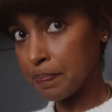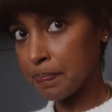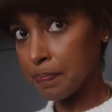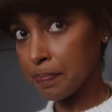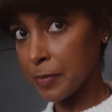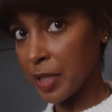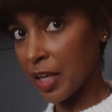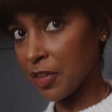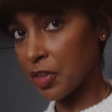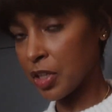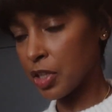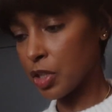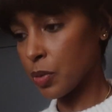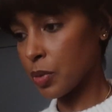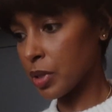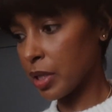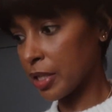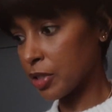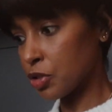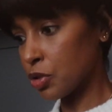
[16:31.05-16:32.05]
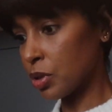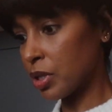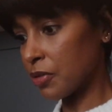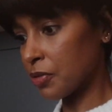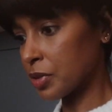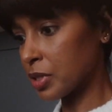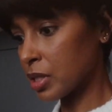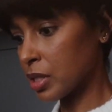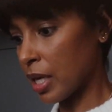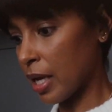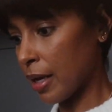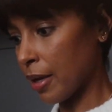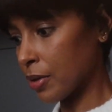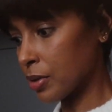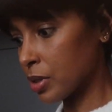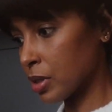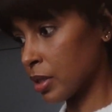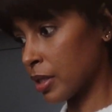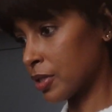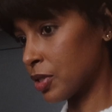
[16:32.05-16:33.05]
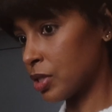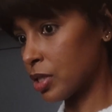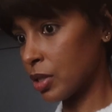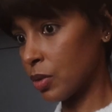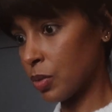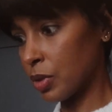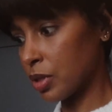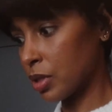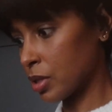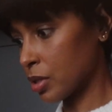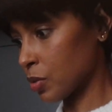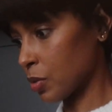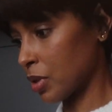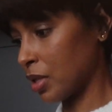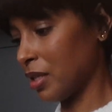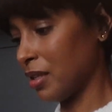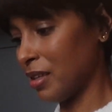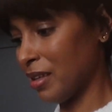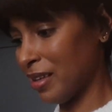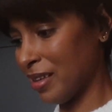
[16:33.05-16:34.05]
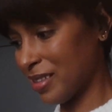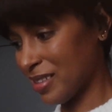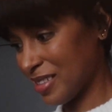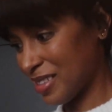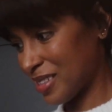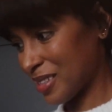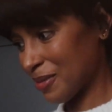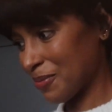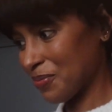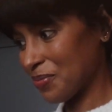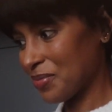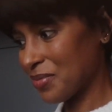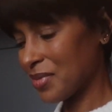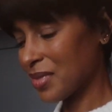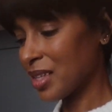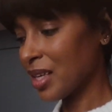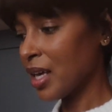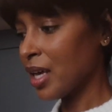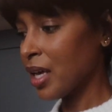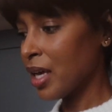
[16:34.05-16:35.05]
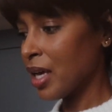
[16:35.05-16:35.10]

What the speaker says: I think they were like two different styles. Let's see what this one is.